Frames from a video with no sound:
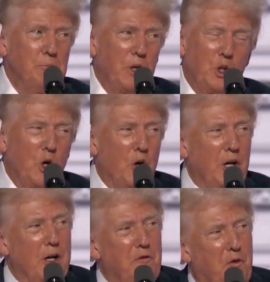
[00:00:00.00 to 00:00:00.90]
But
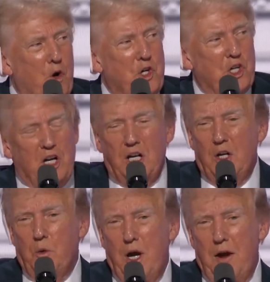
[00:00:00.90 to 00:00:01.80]
Corey,
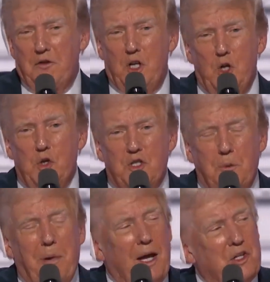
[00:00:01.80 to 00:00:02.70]
unfortunately, we have to use
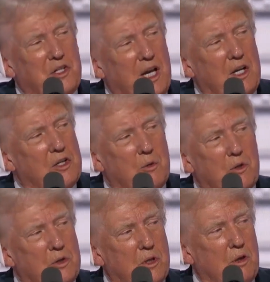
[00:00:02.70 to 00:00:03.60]
the past tense. He
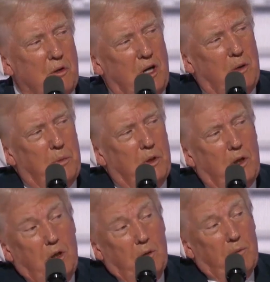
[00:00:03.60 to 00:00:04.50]
was incredible.
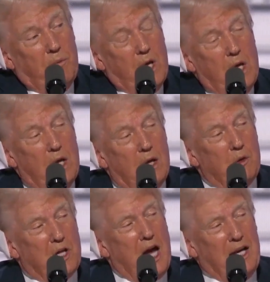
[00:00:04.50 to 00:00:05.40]
He, he
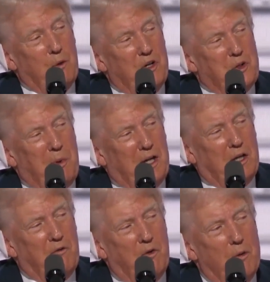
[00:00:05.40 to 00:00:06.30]
was a highly
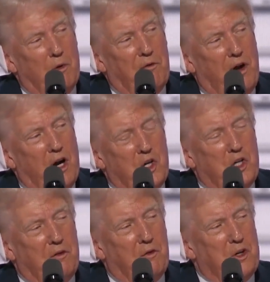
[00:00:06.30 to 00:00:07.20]
respected former fire
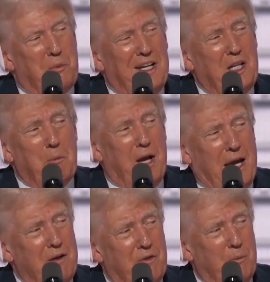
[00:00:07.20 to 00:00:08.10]
chief, respected by
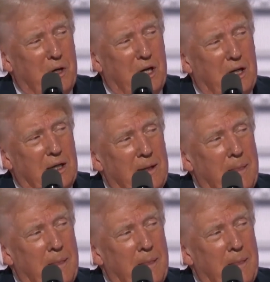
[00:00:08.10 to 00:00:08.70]
everybody.